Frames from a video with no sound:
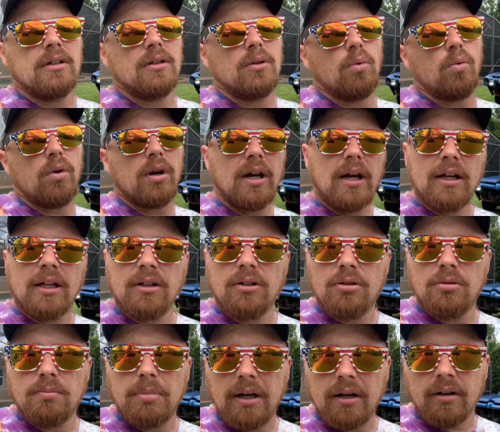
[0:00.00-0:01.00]
what I could do
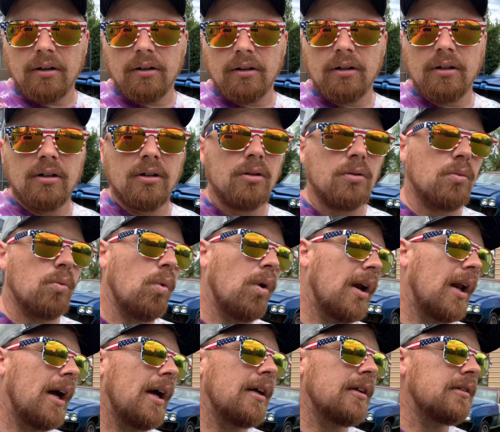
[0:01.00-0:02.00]
better, what
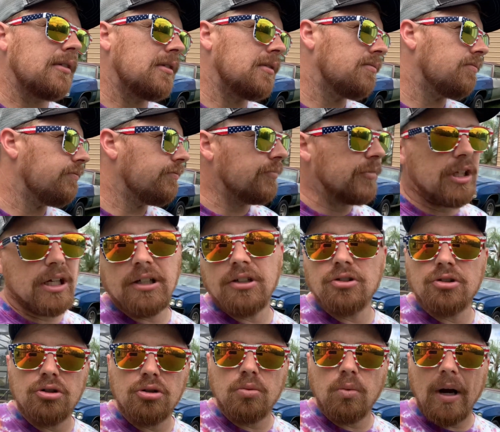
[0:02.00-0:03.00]
I didn't
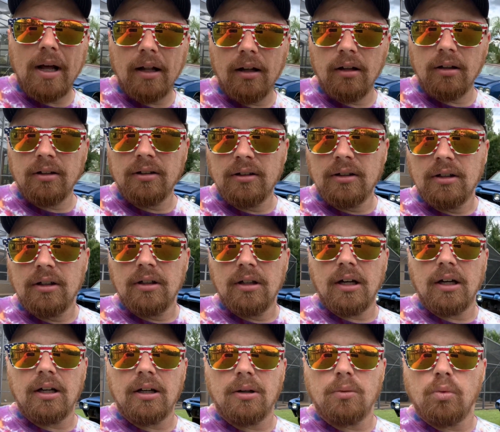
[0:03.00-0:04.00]
do well,
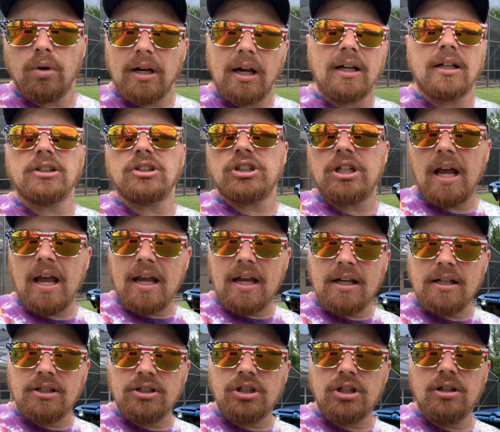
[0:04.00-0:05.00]
what I could
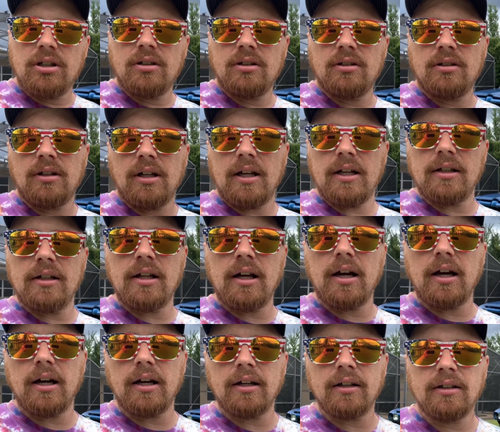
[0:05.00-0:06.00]
change, and
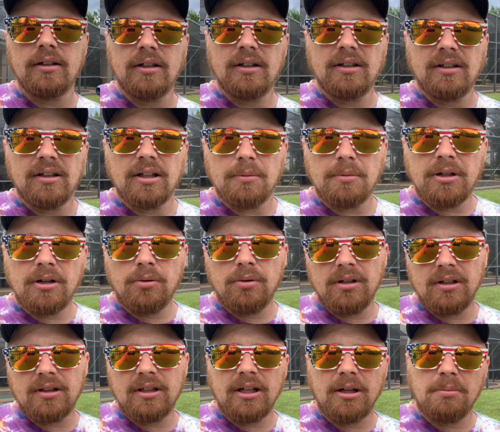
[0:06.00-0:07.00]
let me know what
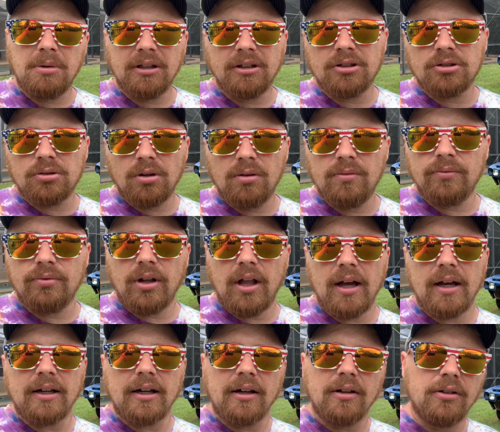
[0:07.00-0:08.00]
you think about the drone
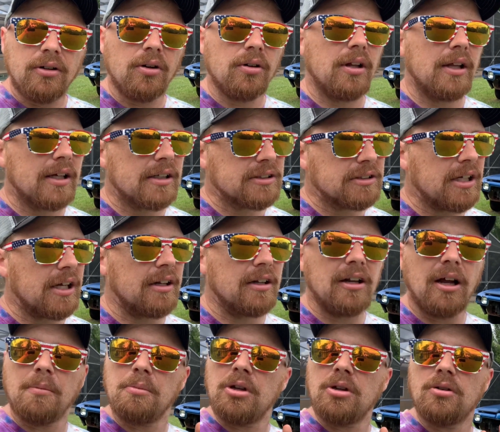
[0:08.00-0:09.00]
flying. I don't know, like I said,
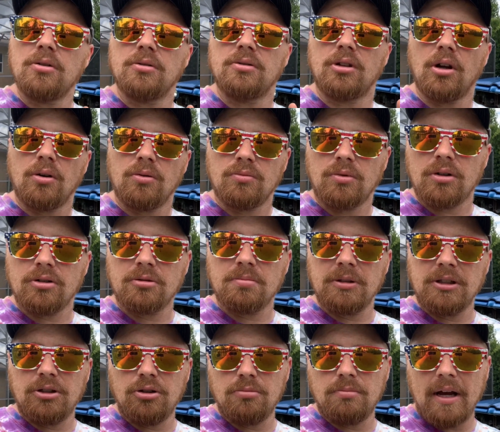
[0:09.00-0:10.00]
I'm new. Don't roast me
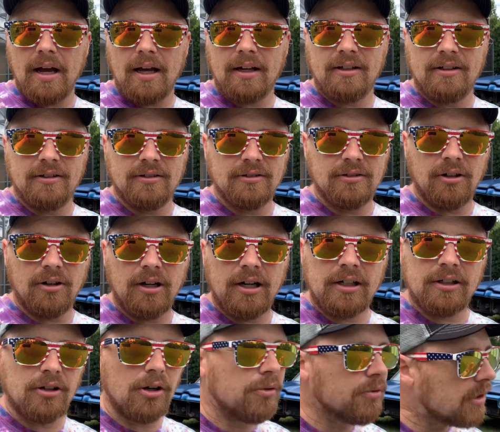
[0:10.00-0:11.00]
too bad, all
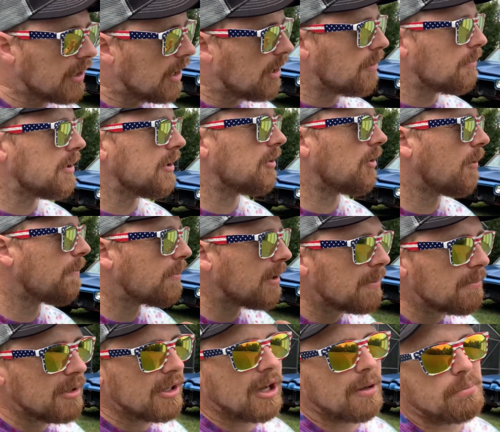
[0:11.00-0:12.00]
right? Don't kill me, don't beat
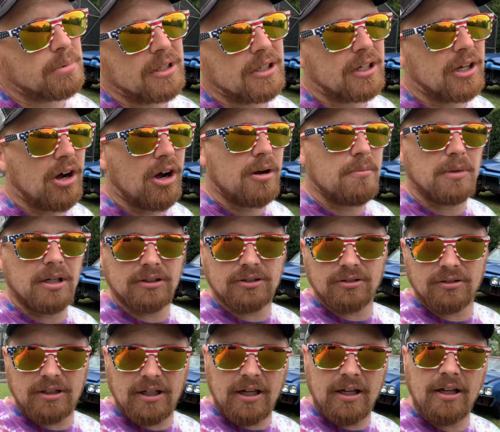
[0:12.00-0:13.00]
me up in the comments,
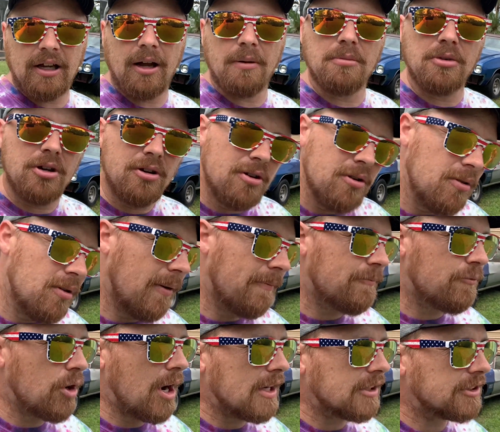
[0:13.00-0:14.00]
okay? I'm new, I'm
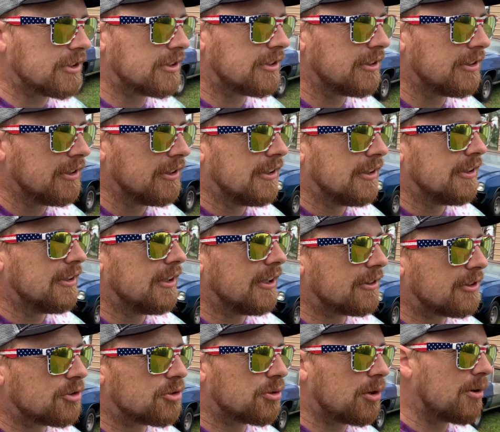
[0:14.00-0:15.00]
fresh at
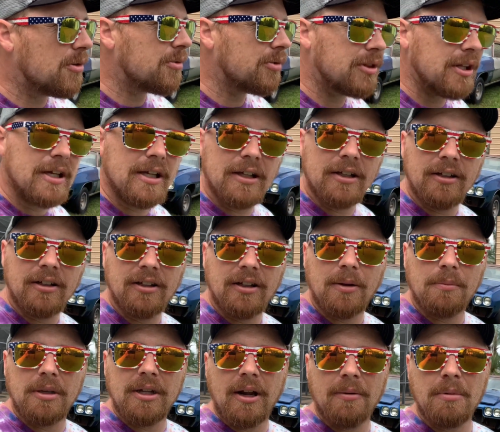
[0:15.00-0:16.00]
the drone thing. I
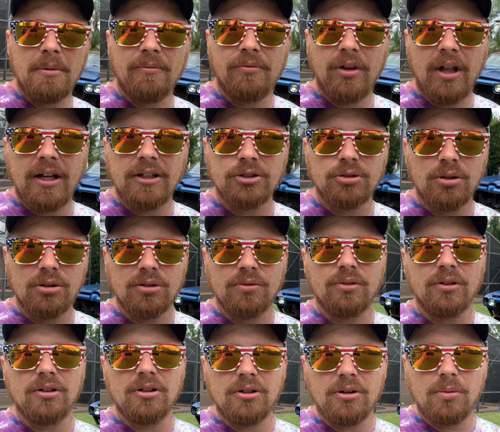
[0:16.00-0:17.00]
mean, I've been flying drones for
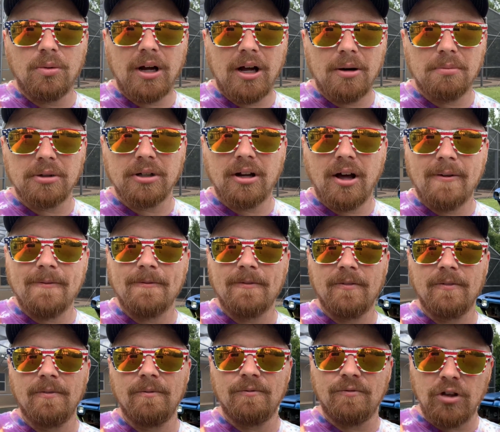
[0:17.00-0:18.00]
a little while, but not
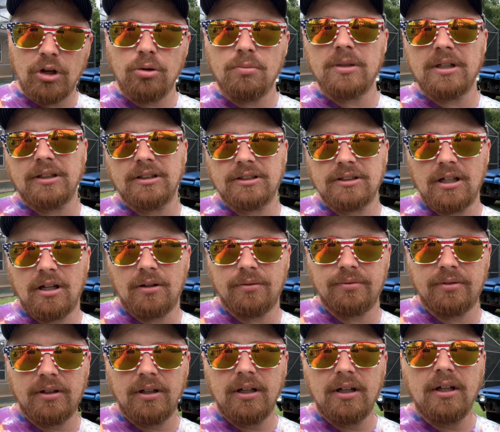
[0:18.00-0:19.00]
filming stuff.
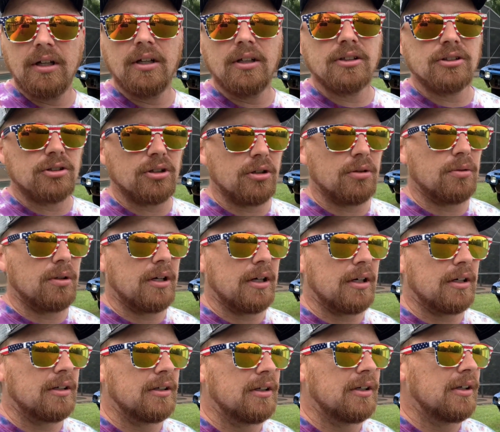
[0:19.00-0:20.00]
So
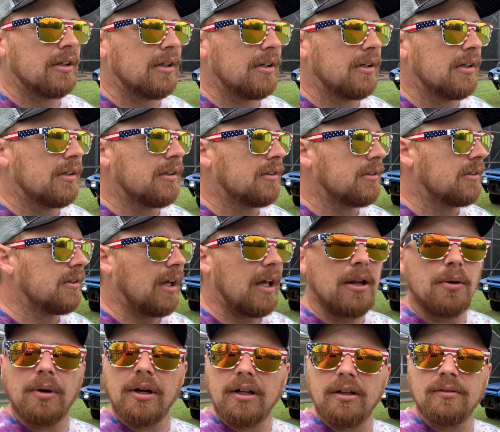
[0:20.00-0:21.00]

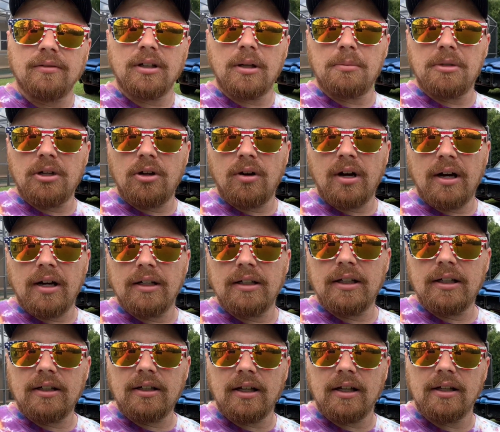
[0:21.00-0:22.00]
anyway, let me know how I
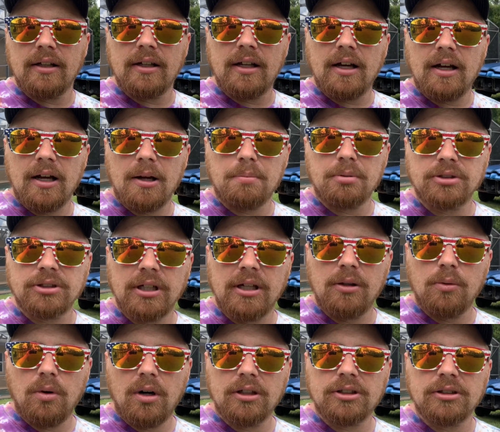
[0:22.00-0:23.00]
did, and appreciate
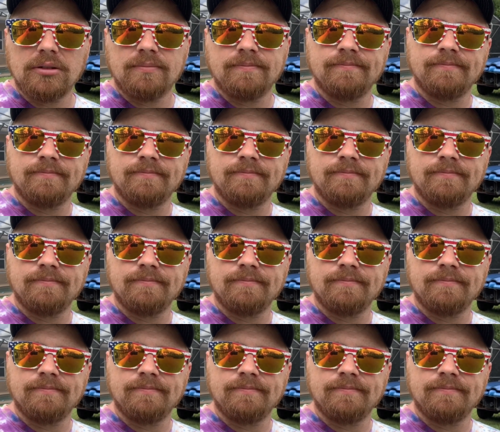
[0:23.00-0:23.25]
you watching.